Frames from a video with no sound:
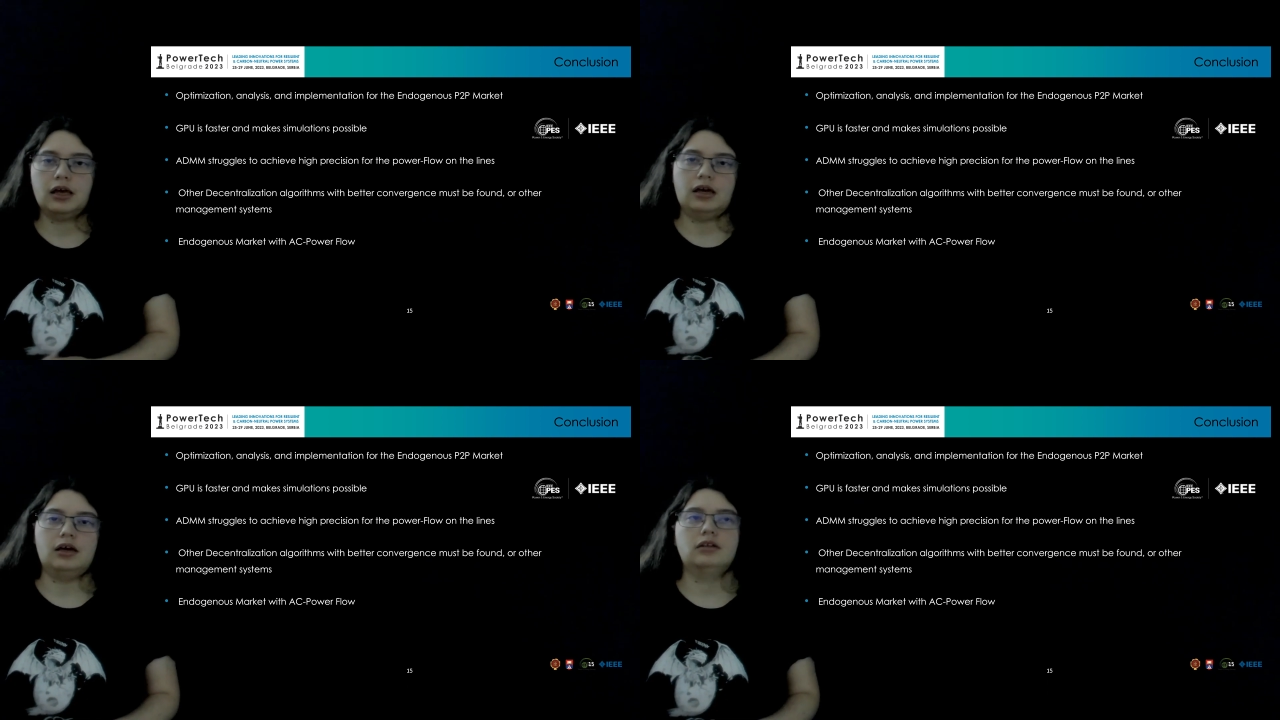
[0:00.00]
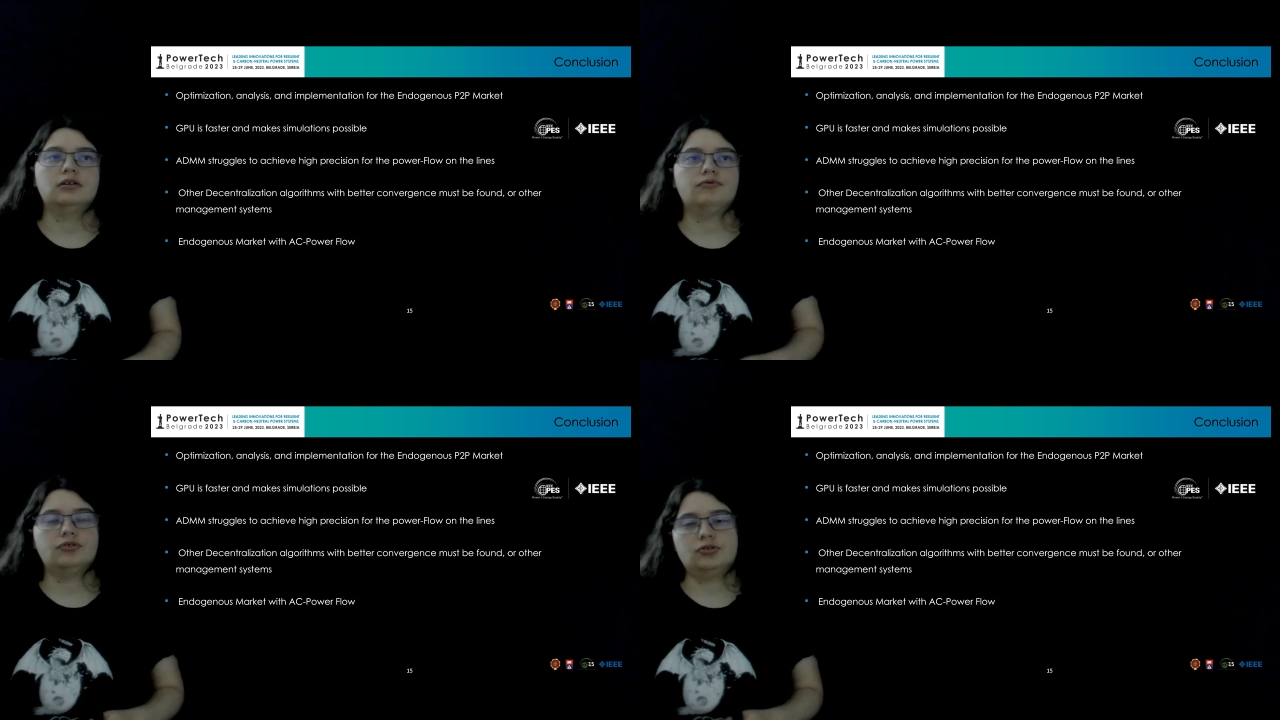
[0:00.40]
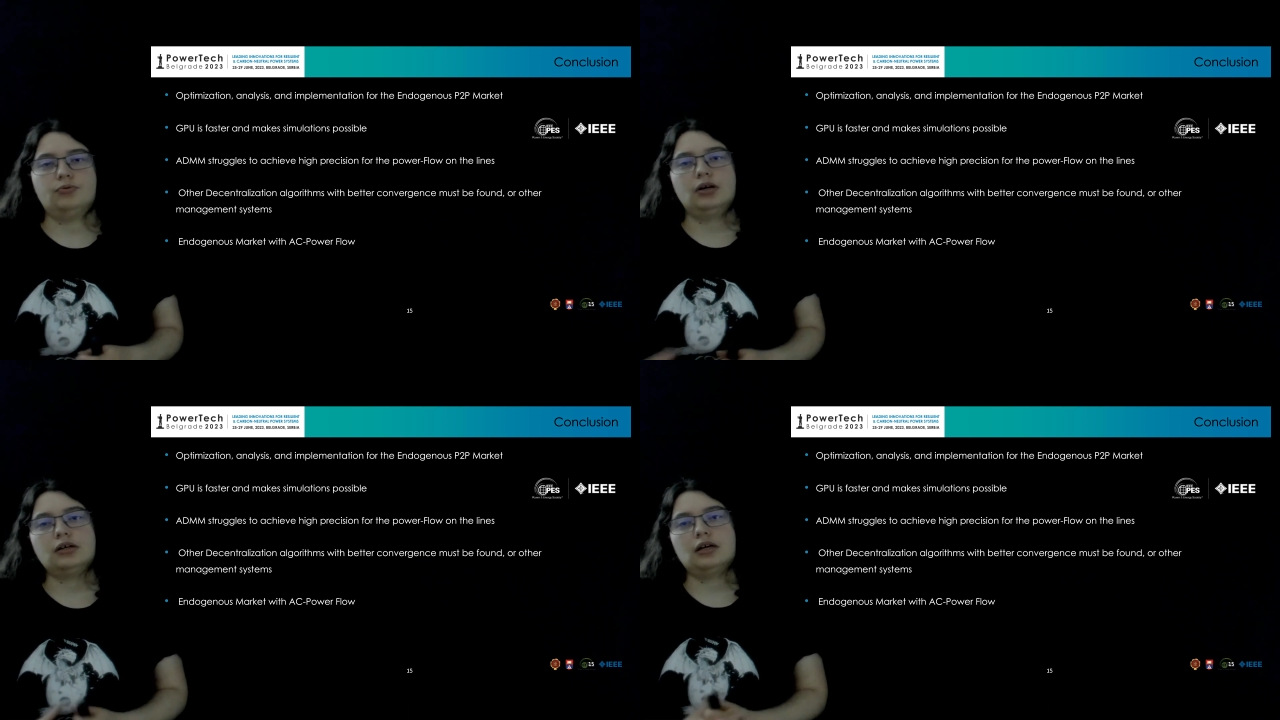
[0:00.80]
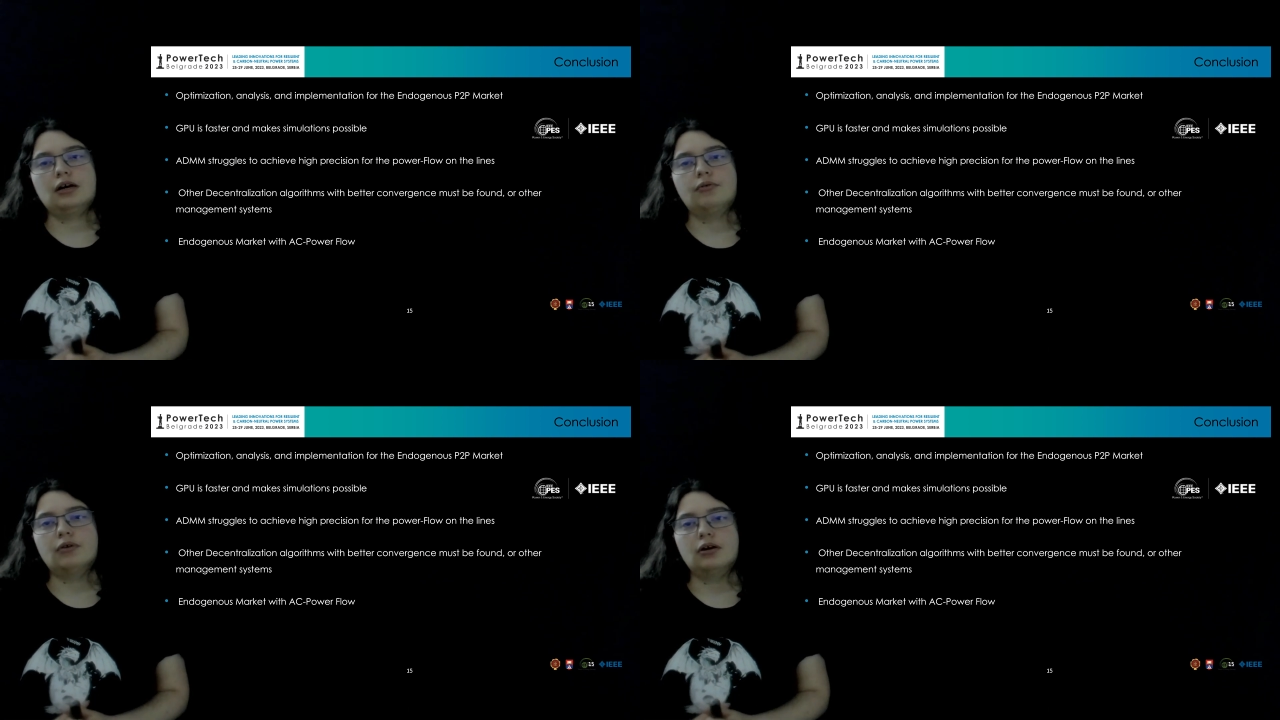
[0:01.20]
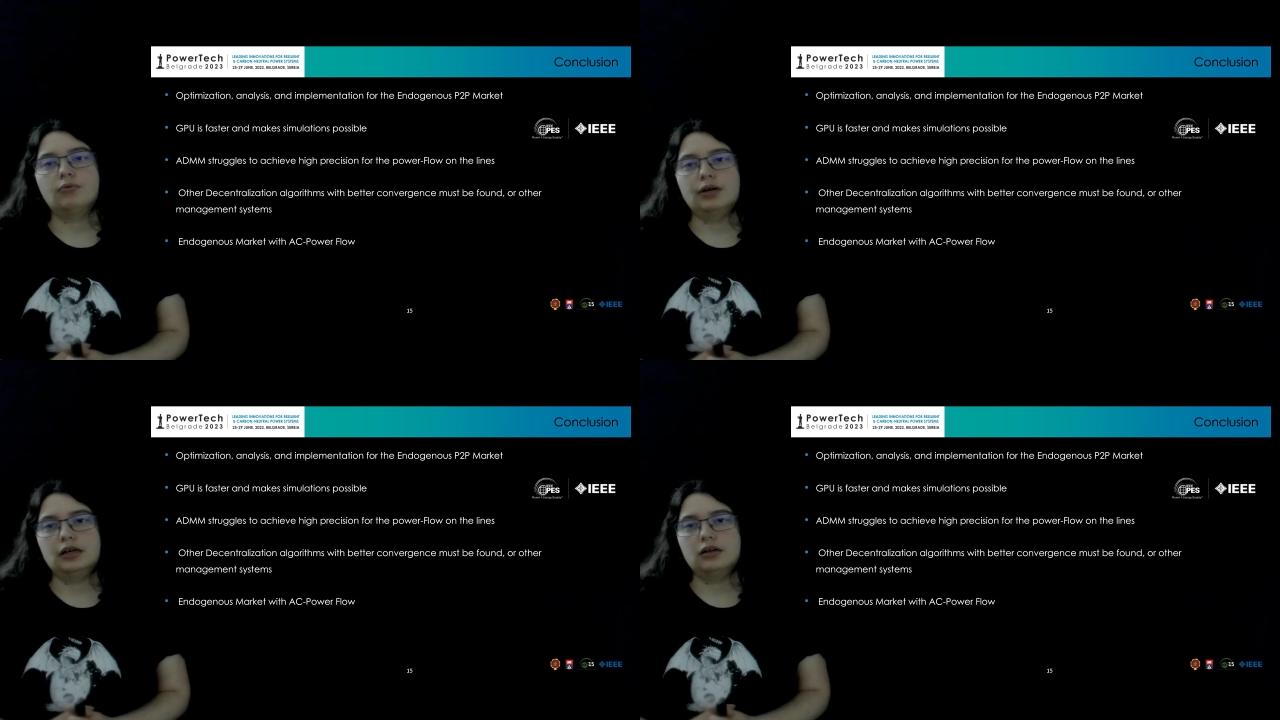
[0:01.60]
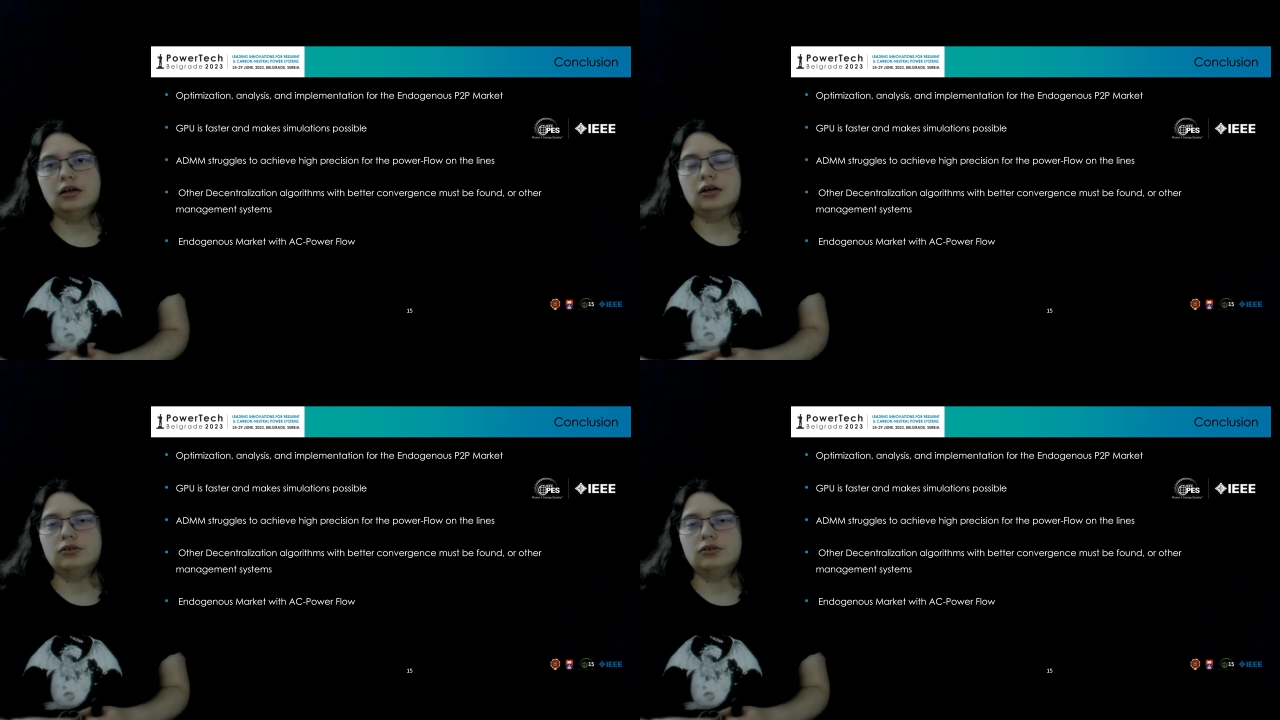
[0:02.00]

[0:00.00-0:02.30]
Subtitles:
And in future work, I will